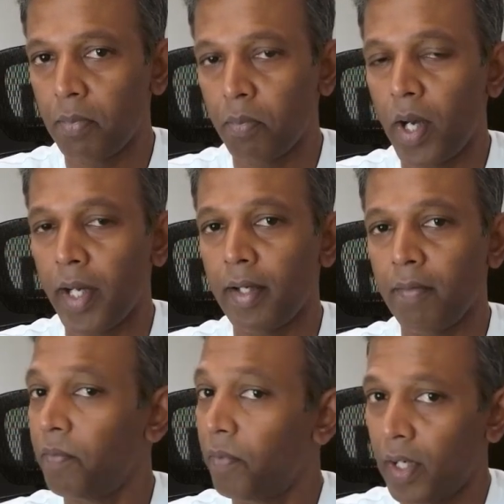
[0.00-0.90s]
in
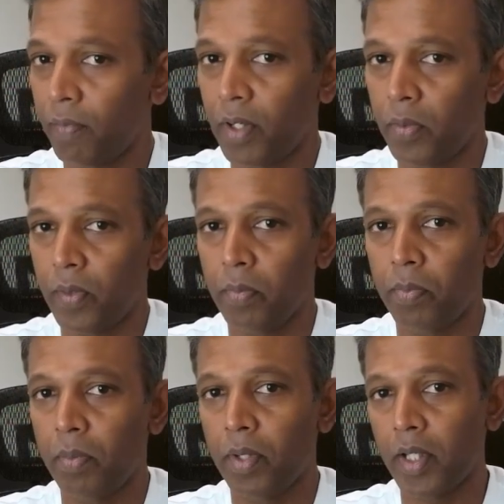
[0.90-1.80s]
mind whenever you
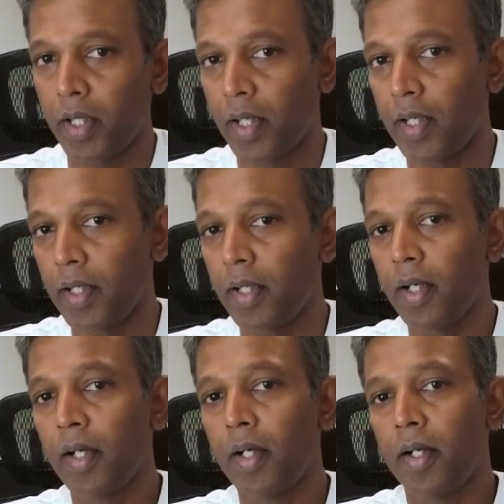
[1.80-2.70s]
implement any
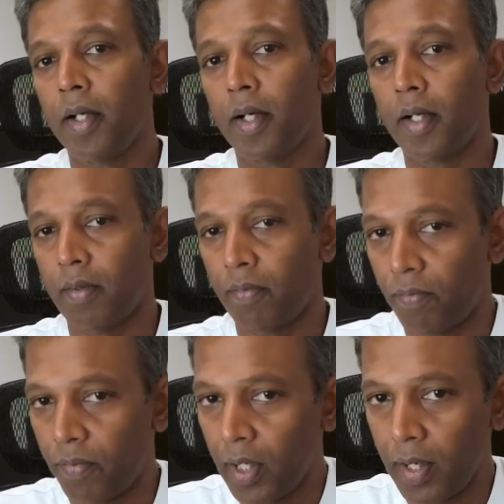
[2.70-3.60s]
uh,
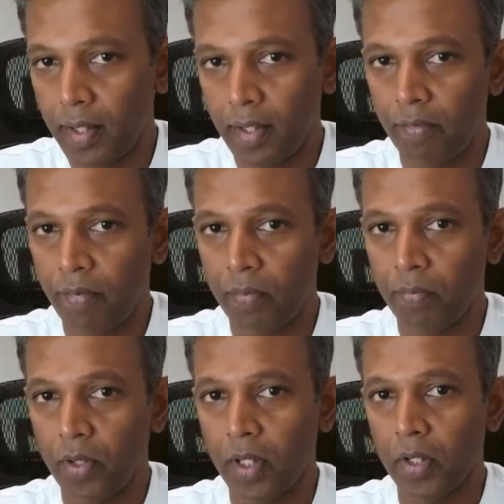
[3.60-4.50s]
well architected
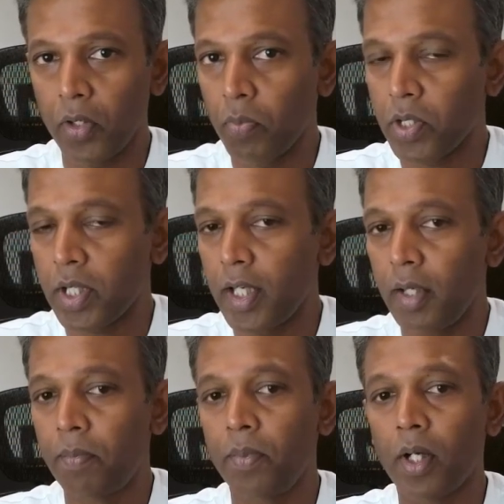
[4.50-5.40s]
framework. You must
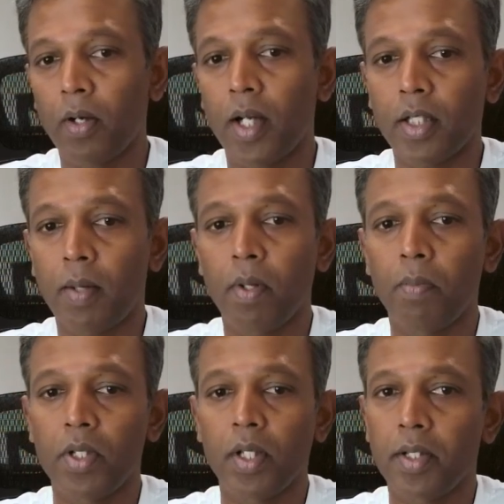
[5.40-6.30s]
keep the cost
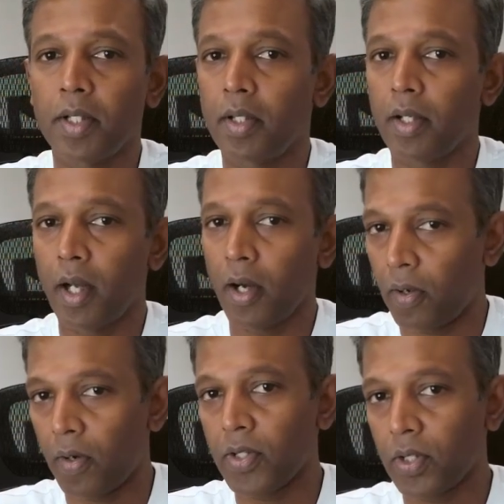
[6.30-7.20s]
optimization
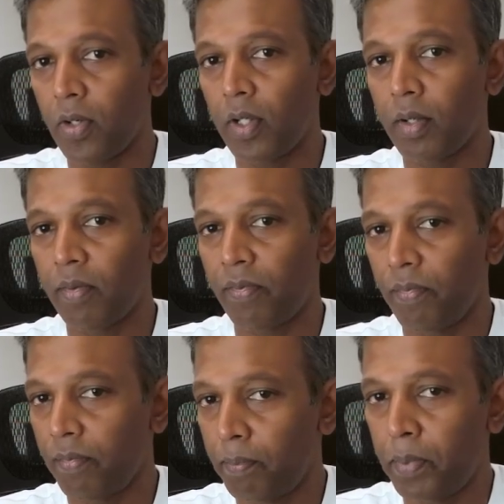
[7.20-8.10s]
across all the
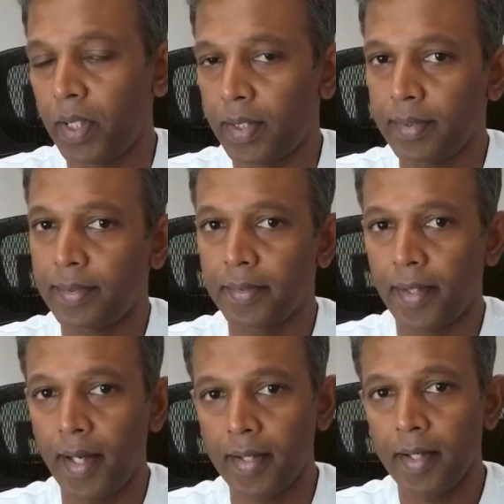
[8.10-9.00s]
pillars so
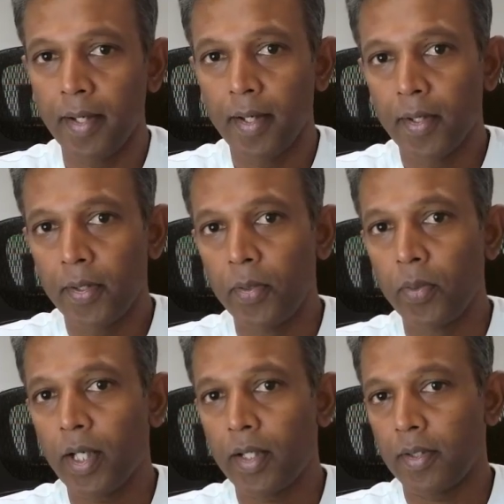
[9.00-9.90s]
that you
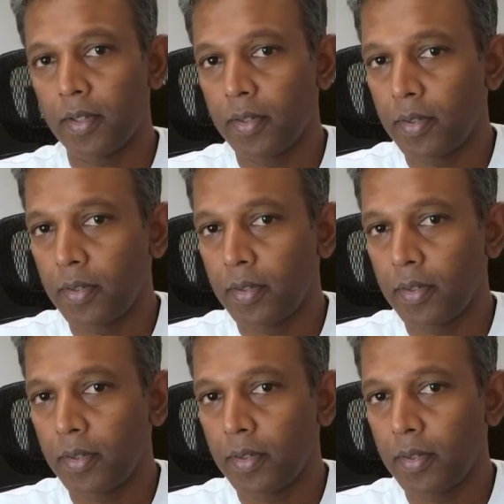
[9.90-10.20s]
can